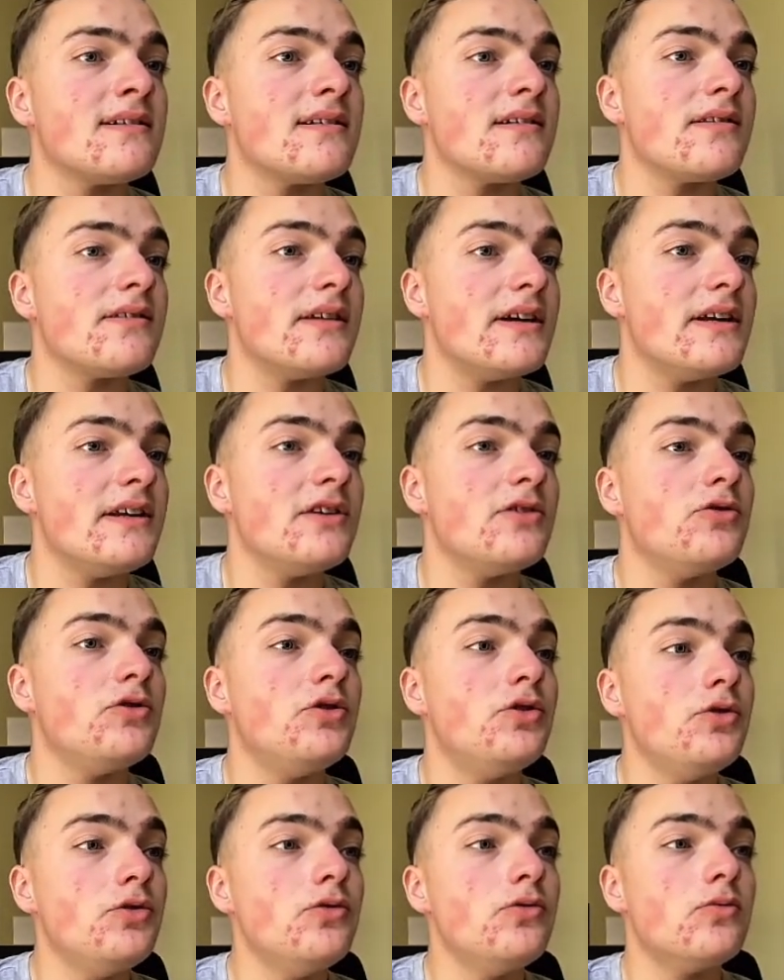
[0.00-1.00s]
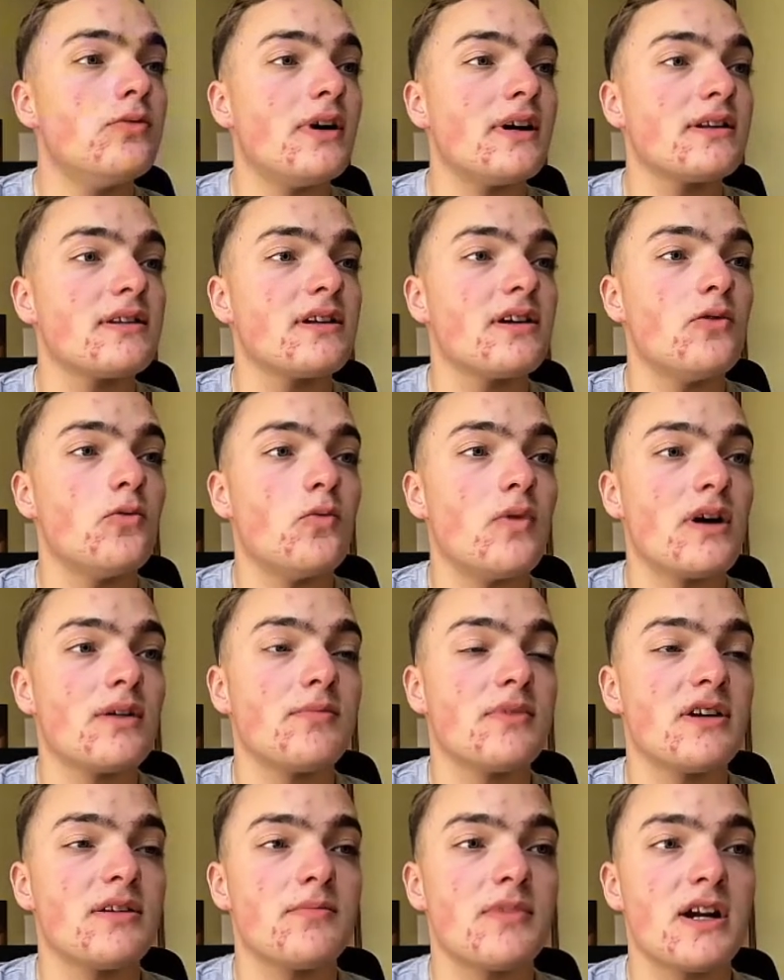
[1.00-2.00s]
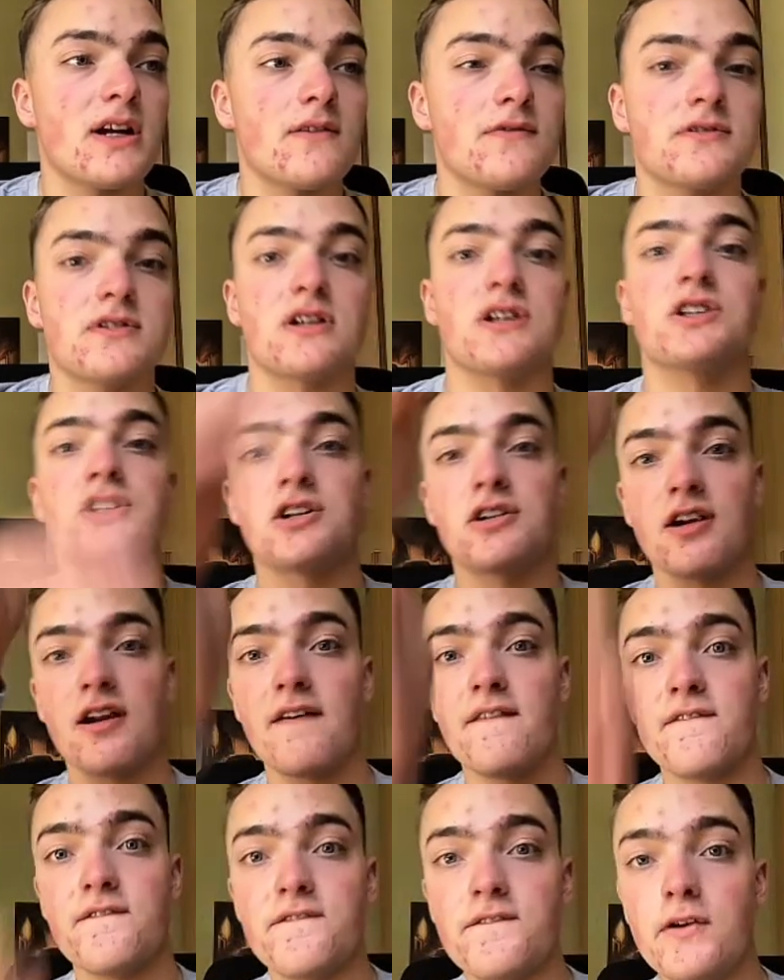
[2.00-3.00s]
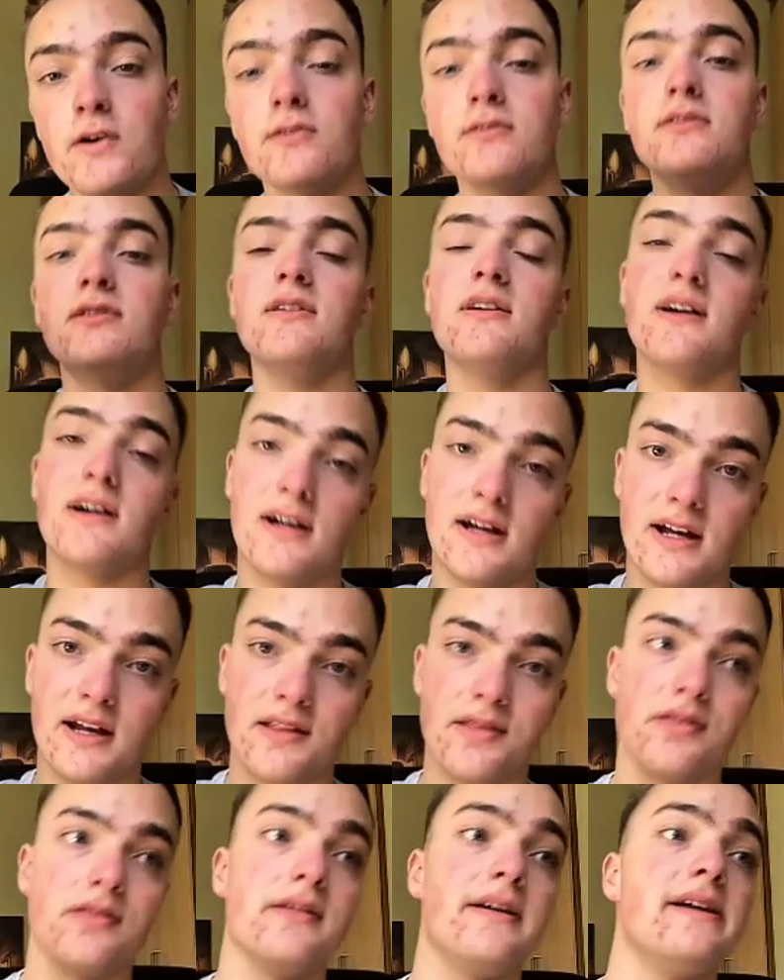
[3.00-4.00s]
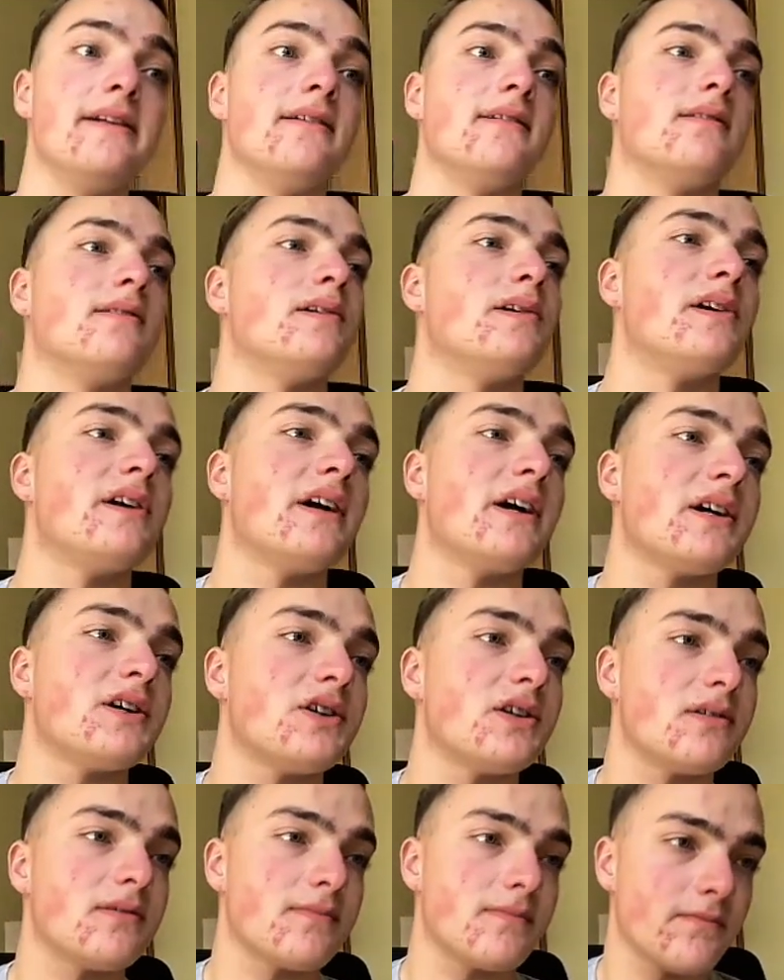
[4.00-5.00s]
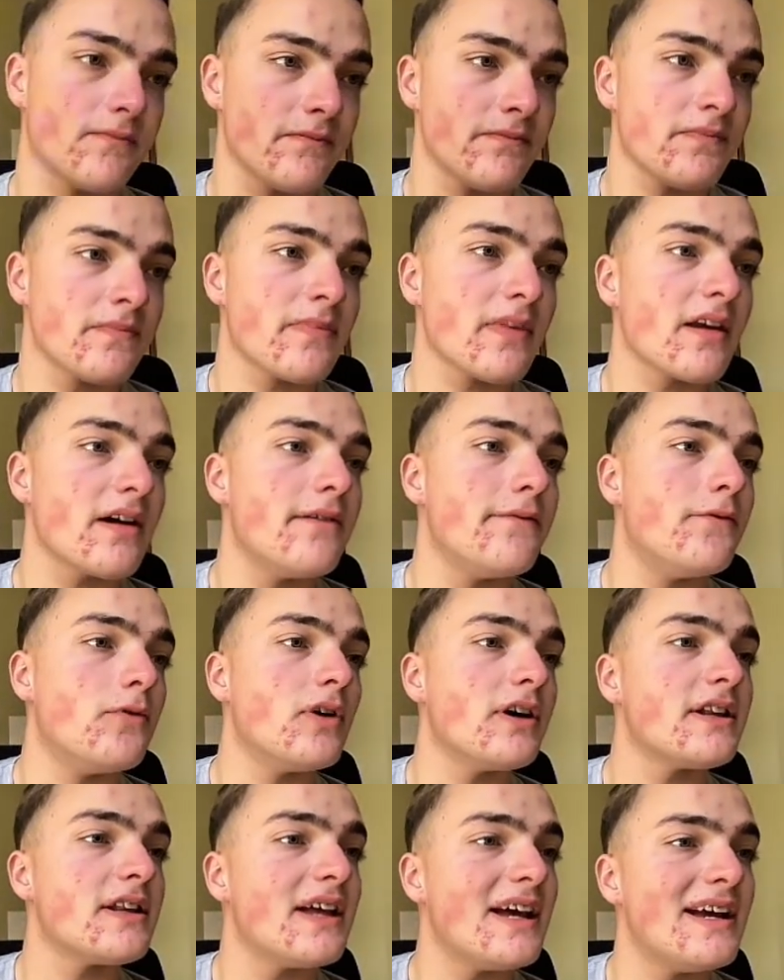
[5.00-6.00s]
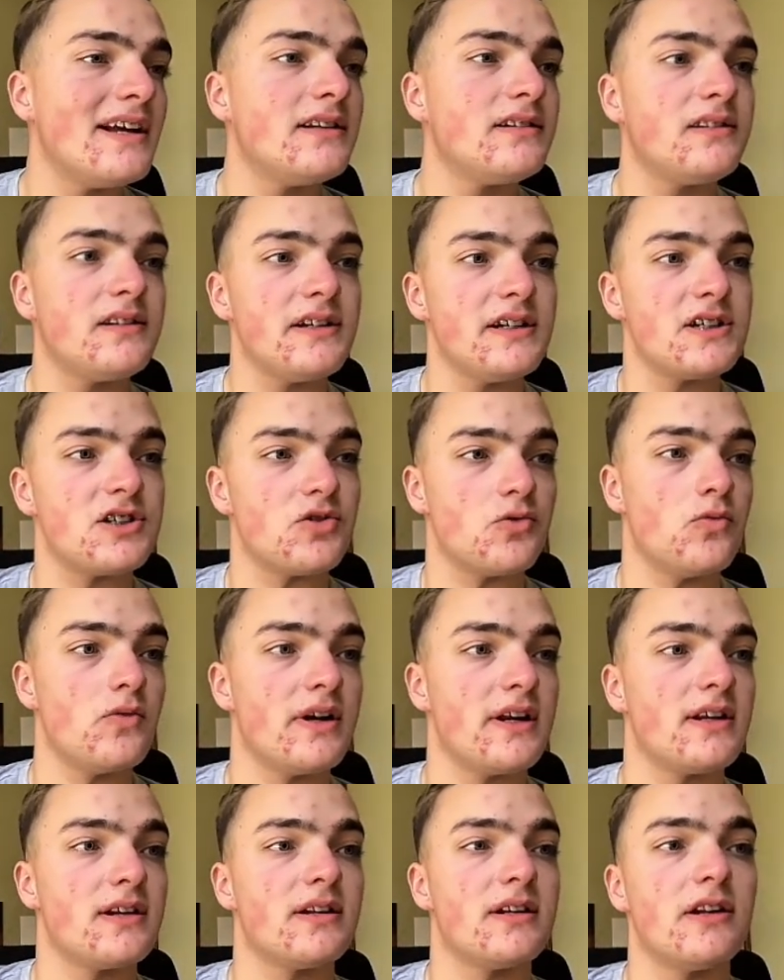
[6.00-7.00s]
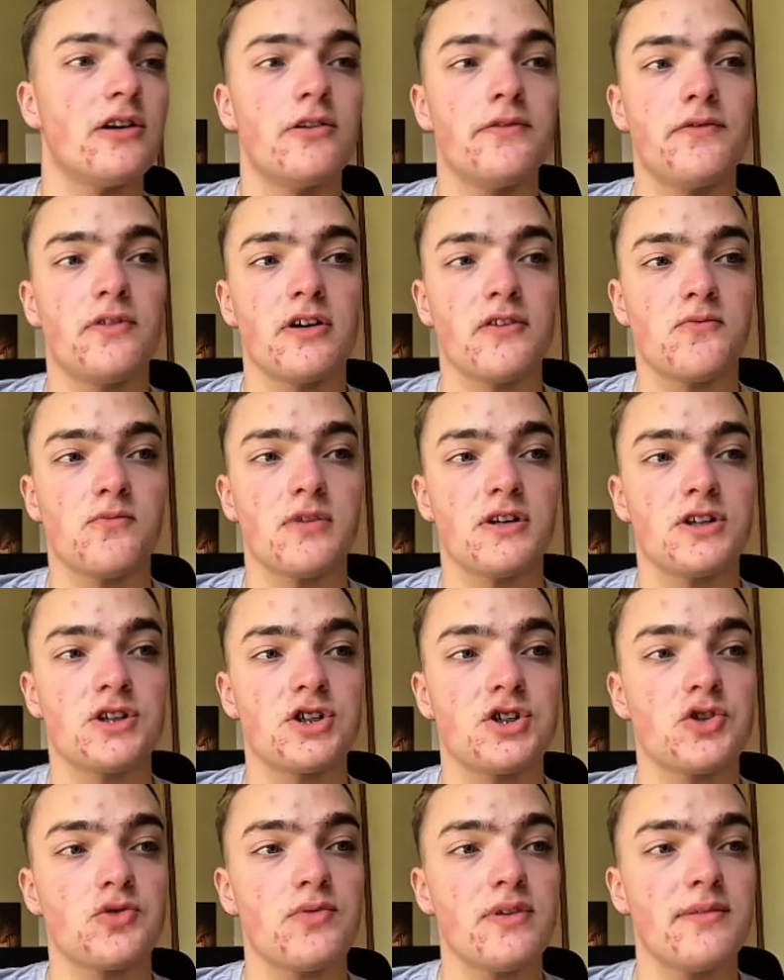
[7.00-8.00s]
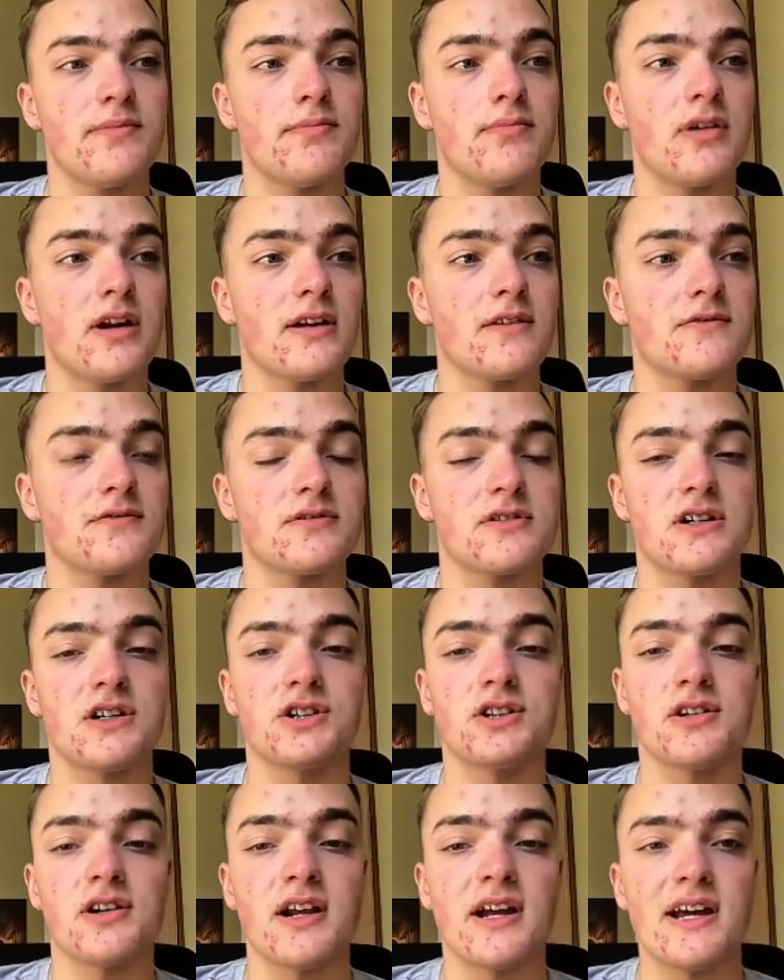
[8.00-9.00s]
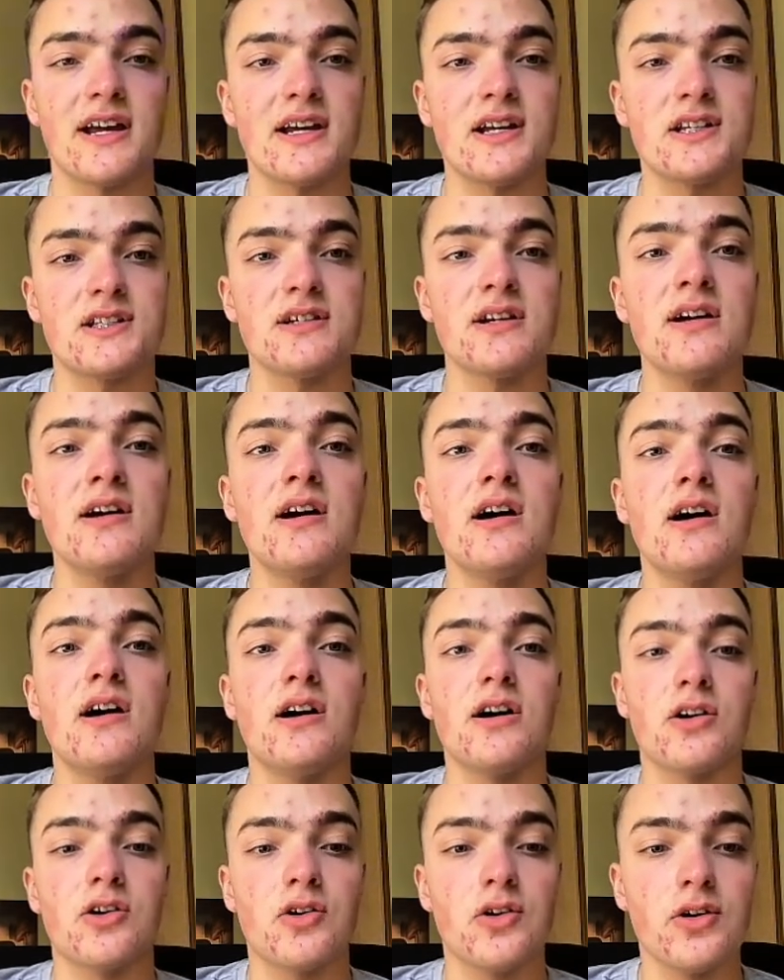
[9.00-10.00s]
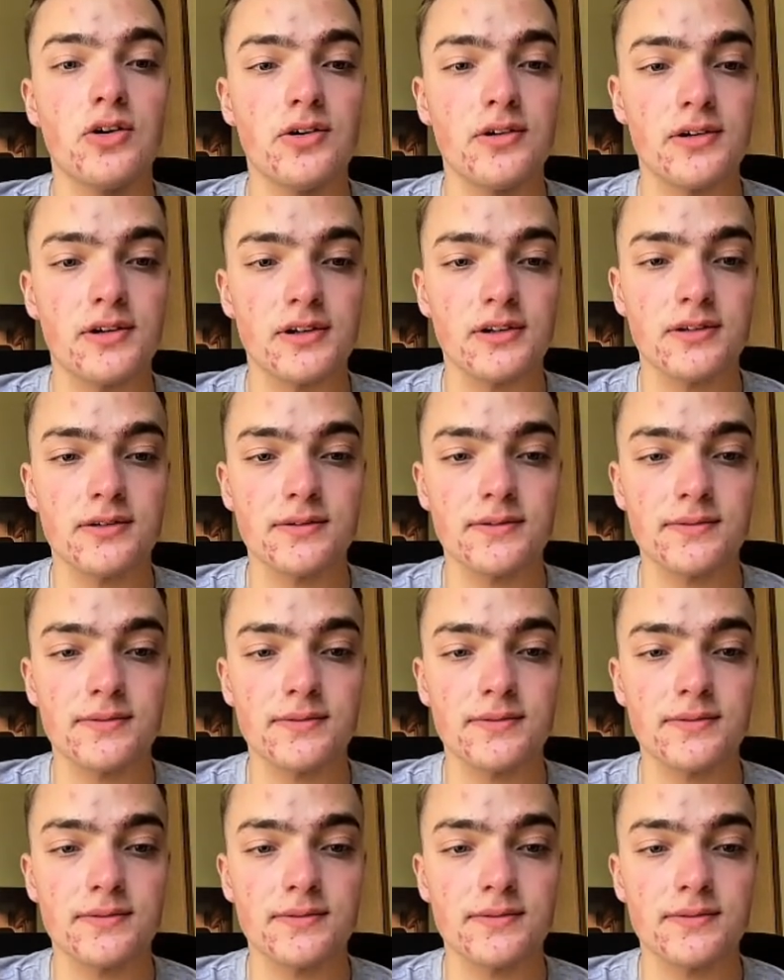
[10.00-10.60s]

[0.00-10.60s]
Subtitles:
then you do want a 1 minute break of structure full and then reaction. Avoid entries when no 5 minute sweep break of structure has occurred.